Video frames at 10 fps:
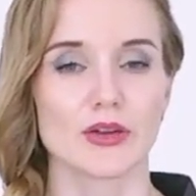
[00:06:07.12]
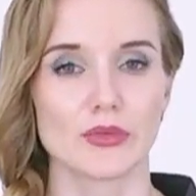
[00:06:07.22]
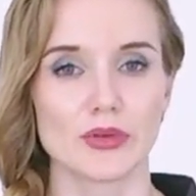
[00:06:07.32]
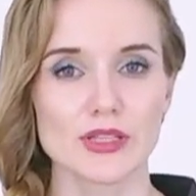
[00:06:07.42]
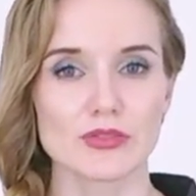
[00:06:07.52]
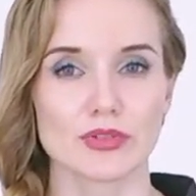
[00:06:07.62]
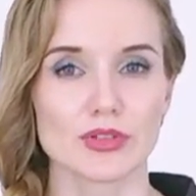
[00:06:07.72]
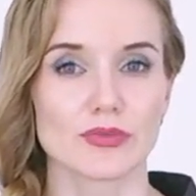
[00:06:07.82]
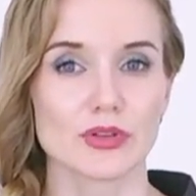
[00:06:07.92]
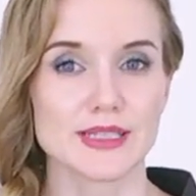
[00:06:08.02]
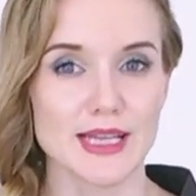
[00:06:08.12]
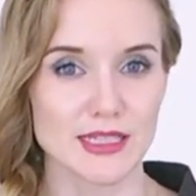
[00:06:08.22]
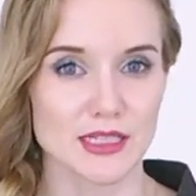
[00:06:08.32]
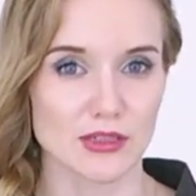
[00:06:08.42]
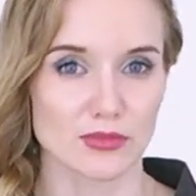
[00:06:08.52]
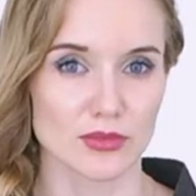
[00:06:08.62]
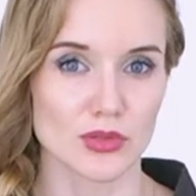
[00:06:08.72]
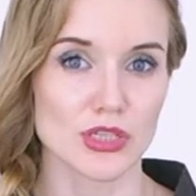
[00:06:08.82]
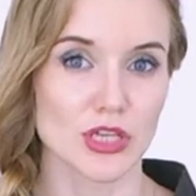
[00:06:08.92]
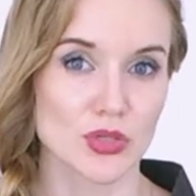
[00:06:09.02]
Reservoirs for technical
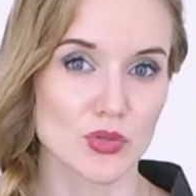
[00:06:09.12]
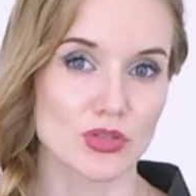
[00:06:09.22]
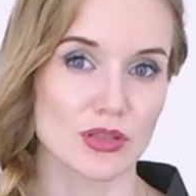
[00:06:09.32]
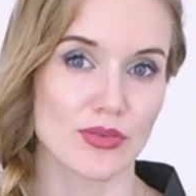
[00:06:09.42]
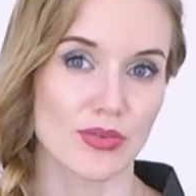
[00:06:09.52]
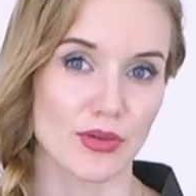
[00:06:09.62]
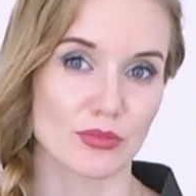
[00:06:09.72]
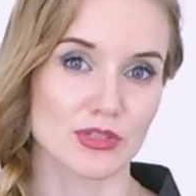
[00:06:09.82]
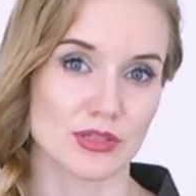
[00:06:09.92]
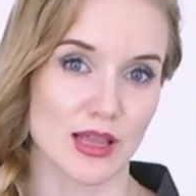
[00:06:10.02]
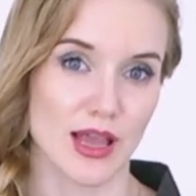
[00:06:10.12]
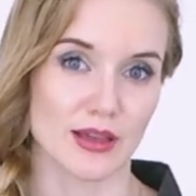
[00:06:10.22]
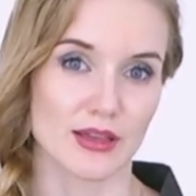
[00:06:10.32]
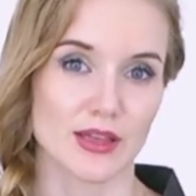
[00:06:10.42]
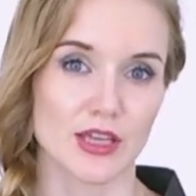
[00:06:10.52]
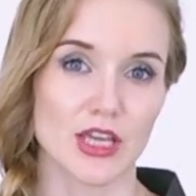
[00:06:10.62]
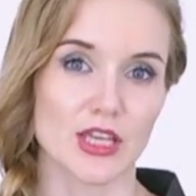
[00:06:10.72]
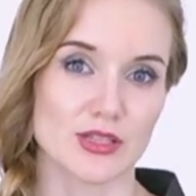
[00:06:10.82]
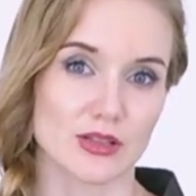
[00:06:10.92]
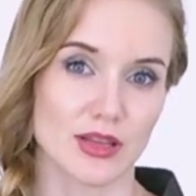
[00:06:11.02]
fluid are usually thermos-like,
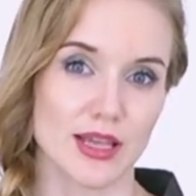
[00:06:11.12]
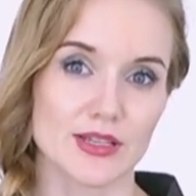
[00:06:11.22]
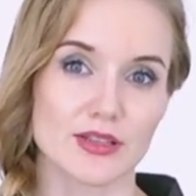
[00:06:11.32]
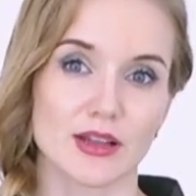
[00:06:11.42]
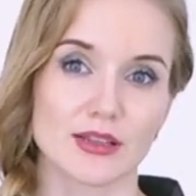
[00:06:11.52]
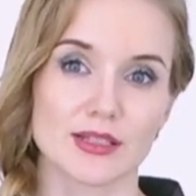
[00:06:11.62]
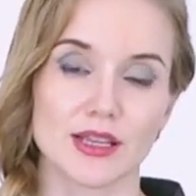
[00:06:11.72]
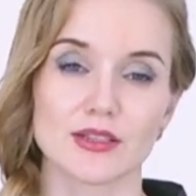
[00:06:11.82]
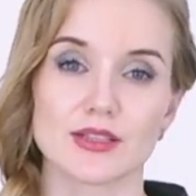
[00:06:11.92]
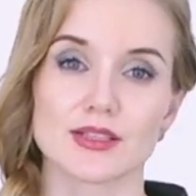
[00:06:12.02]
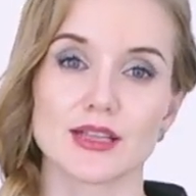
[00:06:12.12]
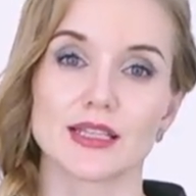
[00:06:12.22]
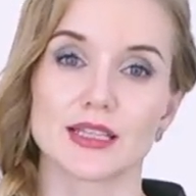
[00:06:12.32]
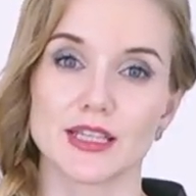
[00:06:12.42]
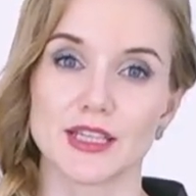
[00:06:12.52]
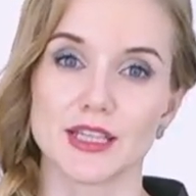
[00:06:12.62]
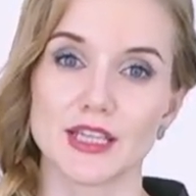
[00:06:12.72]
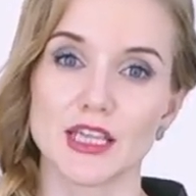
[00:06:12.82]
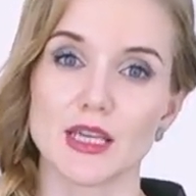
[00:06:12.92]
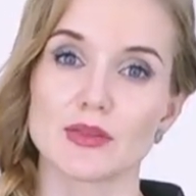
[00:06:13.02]
insulated containers that
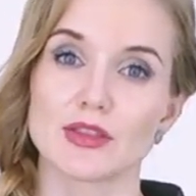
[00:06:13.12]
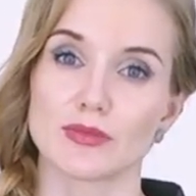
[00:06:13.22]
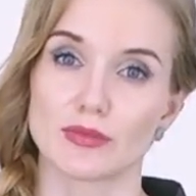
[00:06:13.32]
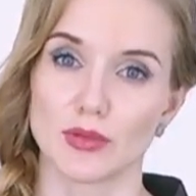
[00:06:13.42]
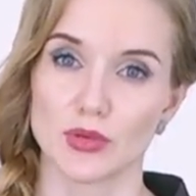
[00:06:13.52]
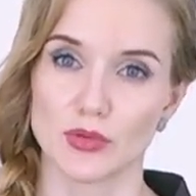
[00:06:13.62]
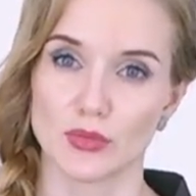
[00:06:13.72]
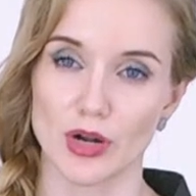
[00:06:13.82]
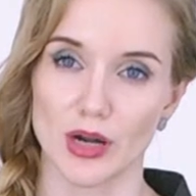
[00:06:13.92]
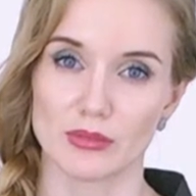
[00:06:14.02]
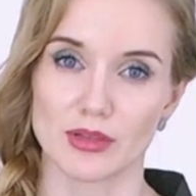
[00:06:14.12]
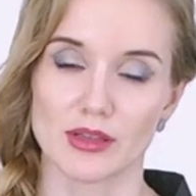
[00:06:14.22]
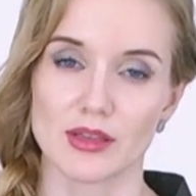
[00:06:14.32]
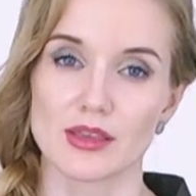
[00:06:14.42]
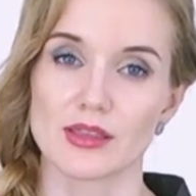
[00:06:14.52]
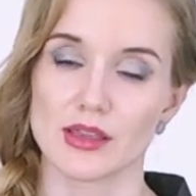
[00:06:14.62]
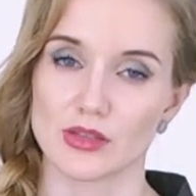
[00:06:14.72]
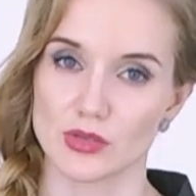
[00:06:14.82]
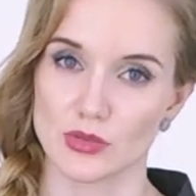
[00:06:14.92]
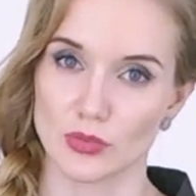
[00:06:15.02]
keep the fluid warm.
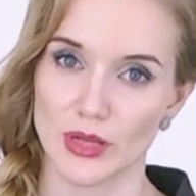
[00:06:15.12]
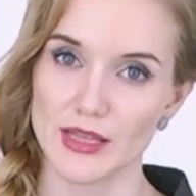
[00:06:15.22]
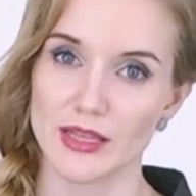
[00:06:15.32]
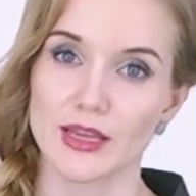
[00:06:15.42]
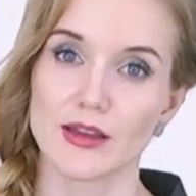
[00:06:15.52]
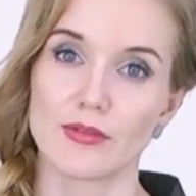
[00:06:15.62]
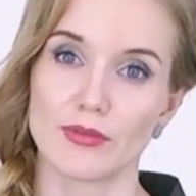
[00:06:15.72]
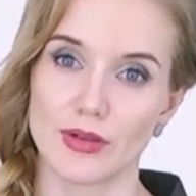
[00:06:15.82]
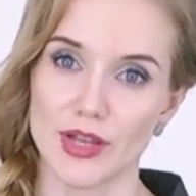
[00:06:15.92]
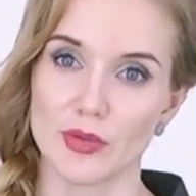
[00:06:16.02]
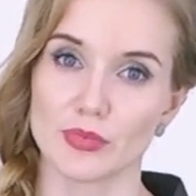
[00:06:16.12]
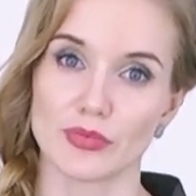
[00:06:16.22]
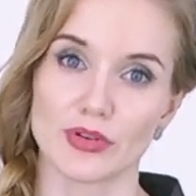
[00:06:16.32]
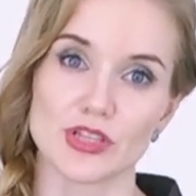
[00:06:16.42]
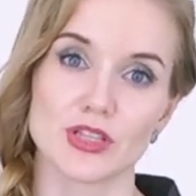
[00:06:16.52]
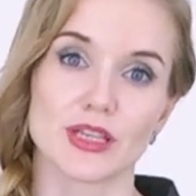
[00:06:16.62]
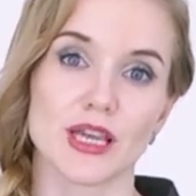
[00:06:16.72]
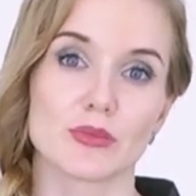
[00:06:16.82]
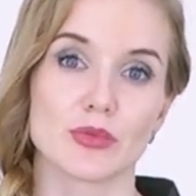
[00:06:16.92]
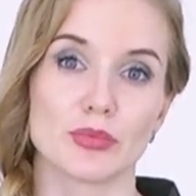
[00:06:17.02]
Thanks to that, frac operation
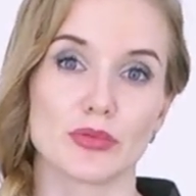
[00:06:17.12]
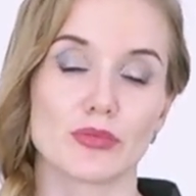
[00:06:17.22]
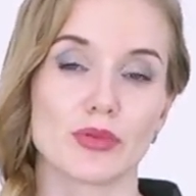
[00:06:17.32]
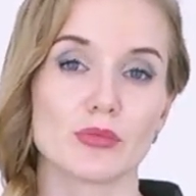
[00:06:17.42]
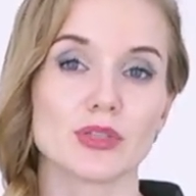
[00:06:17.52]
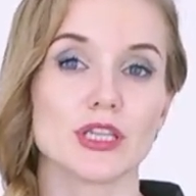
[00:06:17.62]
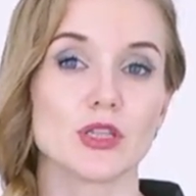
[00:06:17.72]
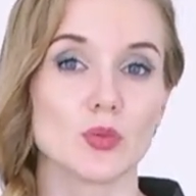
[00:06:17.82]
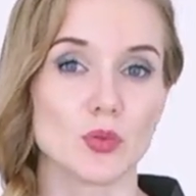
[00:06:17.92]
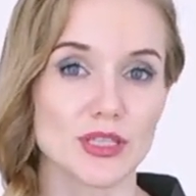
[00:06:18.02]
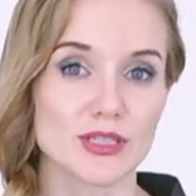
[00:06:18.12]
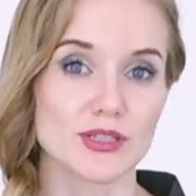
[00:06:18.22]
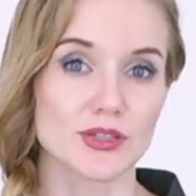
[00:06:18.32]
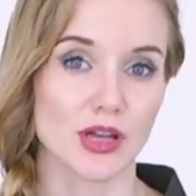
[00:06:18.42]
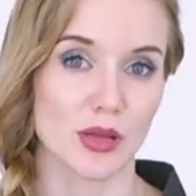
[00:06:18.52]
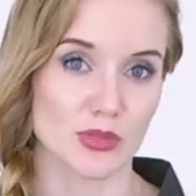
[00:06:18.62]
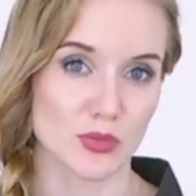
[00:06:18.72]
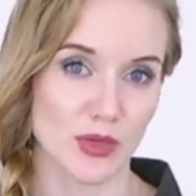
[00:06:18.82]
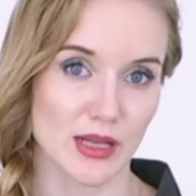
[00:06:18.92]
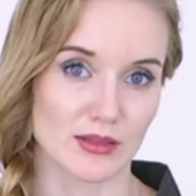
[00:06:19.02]
can be performed in winter time as
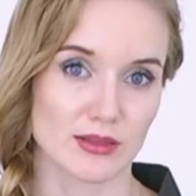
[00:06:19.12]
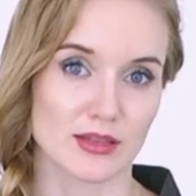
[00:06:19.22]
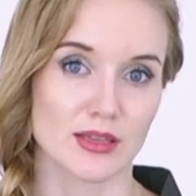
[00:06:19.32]
well.